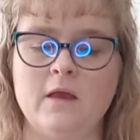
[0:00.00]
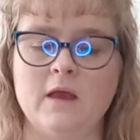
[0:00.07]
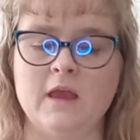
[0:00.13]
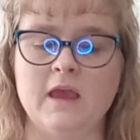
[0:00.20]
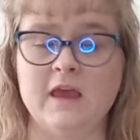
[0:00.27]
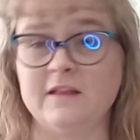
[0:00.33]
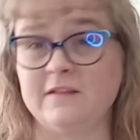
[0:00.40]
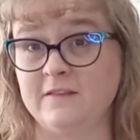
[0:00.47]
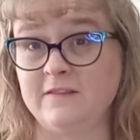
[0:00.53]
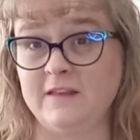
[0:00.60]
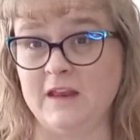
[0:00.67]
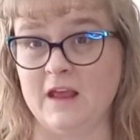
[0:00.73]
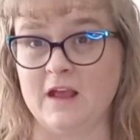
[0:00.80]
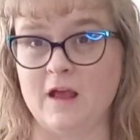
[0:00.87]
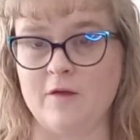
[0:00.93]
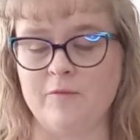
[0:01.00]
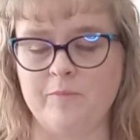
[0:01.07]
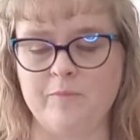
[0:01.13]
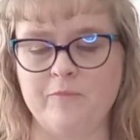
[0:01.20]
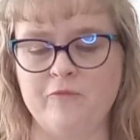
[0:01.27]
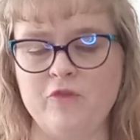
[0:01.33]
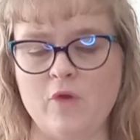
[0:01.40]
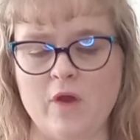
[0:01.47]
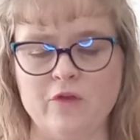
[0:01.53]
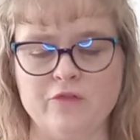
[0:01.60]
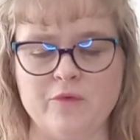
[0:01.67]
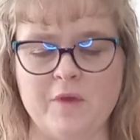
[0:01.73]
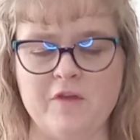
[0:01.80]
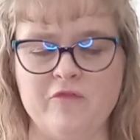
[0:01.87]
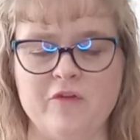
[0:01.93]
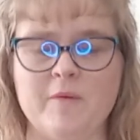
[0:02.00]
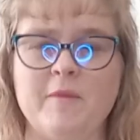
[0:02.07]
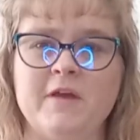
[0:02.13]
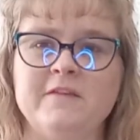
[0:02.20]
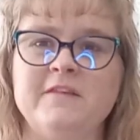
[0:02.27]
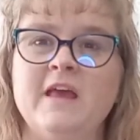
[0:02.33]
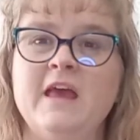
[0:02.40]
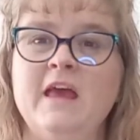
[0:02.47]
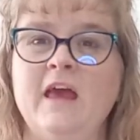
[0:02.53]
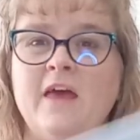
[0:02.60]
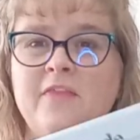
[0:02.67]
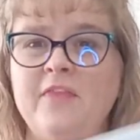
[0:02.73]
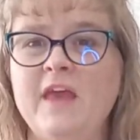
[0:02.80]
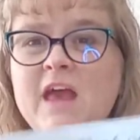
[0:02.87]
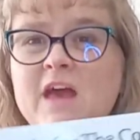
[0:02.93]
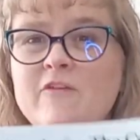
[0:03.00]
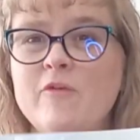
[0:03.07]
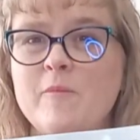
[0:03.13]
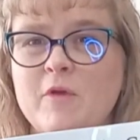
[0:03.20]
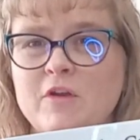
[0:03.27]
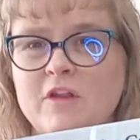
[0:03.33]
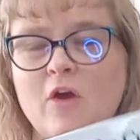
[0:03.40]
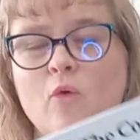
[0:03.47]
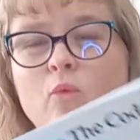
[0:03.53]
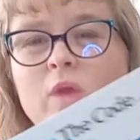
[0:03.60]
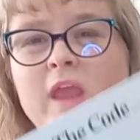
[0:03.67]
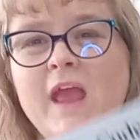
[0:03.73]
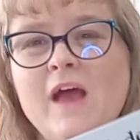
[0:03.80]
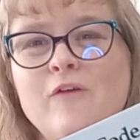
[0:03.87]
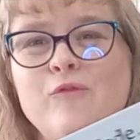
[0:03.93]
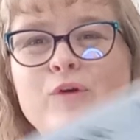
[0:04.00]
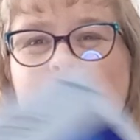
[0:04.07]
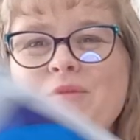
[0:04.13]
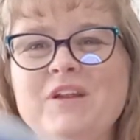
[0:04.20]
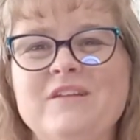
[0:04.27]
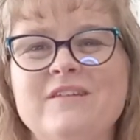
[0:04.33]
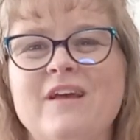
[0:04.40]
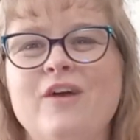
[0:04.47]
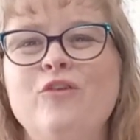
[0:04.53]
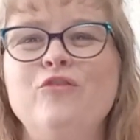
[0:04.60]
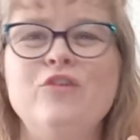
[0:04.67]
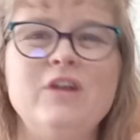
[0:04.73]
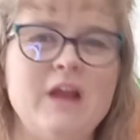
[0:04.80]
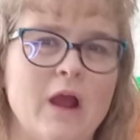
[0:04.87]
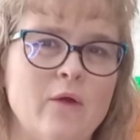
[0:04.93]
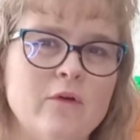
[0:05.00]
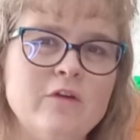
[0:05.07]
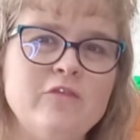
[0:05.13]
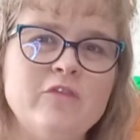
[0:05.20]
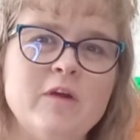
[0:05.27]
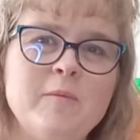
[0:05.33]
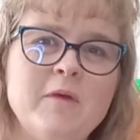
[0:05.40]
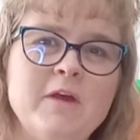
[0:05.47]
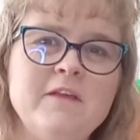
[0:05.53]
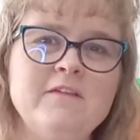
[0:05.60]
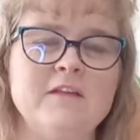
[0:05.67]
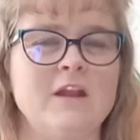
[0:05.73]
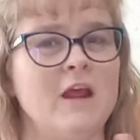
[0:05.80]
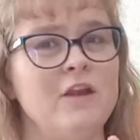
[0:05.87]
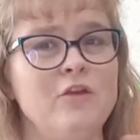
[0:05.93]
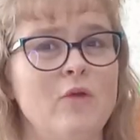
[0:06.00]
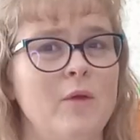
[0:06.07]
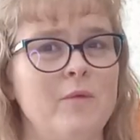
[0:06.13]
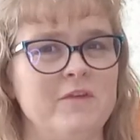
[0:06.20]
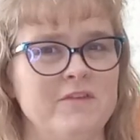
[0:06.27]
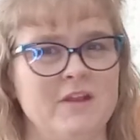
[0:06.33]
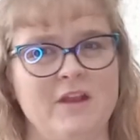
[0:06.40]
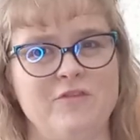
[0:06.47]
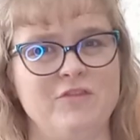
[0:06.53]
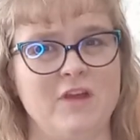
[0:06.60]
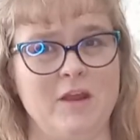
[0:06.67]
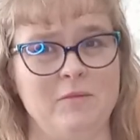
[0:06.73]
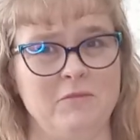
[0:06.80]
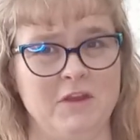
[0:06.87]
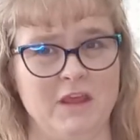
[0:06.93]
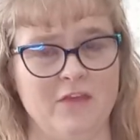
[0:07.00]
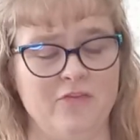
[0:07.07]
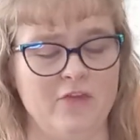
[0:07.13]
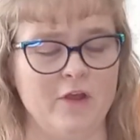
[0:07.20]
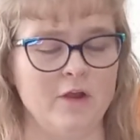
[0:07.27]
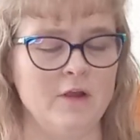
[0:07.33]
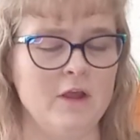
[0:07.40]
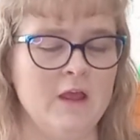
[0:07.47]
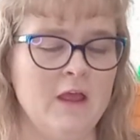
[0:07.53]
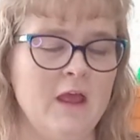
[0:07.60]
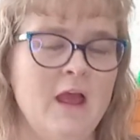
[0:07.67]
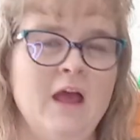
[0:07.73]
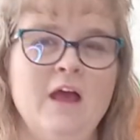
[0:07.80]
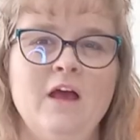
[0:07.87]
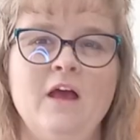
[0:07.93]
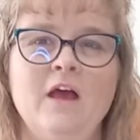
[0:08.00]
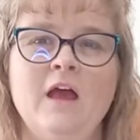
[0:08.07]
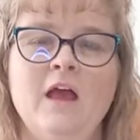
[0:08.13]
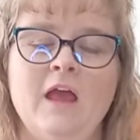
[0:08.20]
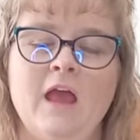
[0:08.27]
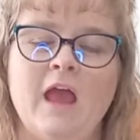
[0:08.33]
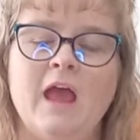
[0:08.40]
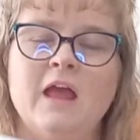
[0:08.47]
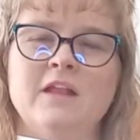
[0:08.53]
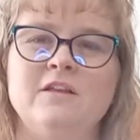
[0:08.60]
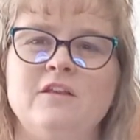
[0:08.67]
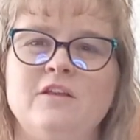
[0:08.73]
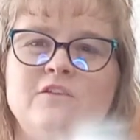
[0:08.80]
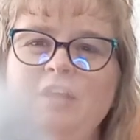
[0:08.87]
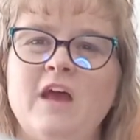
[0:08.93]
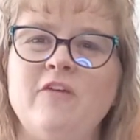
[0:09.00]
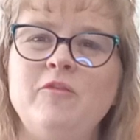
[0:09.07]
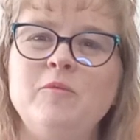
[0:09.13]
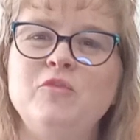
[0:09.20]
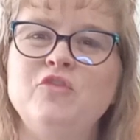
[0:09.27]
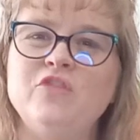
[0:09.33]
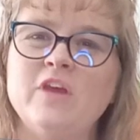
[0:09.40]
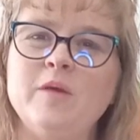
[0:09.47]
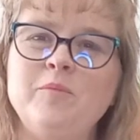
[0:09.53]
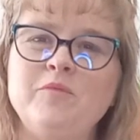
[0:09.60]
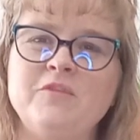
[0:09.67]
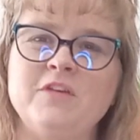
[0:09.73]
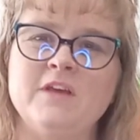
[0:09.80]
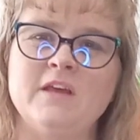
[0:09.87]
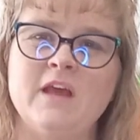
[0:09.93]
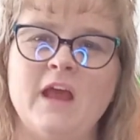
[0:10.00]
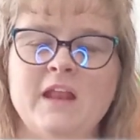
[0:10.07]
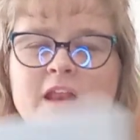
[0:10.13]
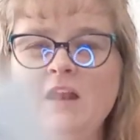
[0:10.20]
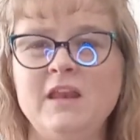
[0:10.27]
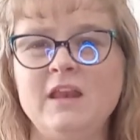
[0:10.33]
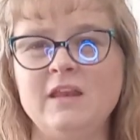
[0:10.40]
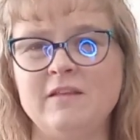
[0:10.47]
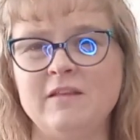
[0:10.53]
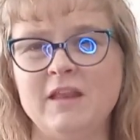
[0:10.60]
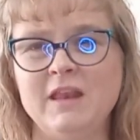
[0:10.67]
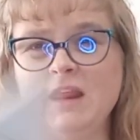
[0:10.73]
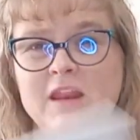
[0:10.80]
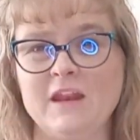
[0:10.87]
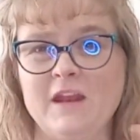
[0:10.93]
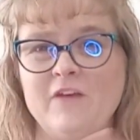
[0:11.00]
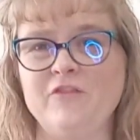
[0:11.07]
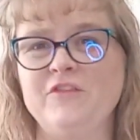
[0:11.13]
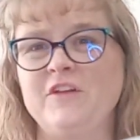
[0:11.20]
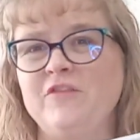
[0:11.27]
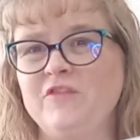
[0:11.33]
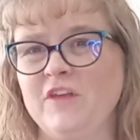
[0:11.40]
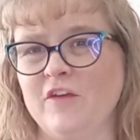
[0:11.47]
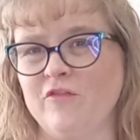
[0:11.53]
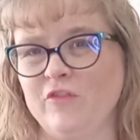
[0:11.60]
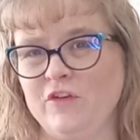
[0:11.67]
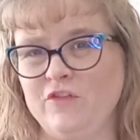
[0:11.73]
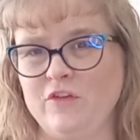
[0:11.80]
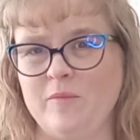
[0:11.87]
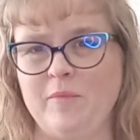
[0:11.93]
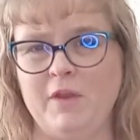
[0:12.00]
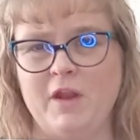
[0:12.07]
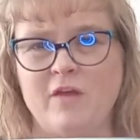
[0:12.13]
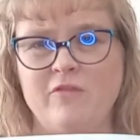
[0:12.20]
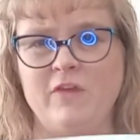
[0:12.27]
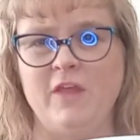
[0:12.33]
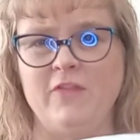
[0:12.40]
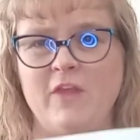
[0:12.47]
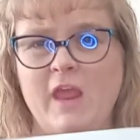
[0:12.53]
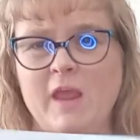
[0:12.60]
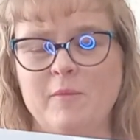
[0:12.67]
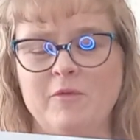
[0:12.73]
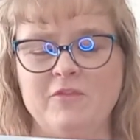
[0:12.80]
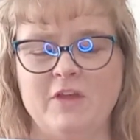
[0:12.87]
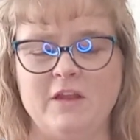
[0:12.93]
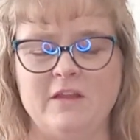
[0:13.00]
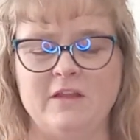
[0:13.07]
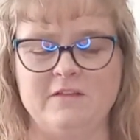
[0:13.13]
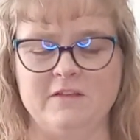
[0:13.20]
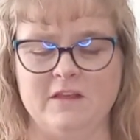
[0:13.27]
in Kansas City, a few hours away from us. And they have a Mardell. We have one, but it's over an hour from us, and I knew I wasn't going to have time to get there. And to have them shipped, I didn't need enough stuff to get free shipping off, and the Amazon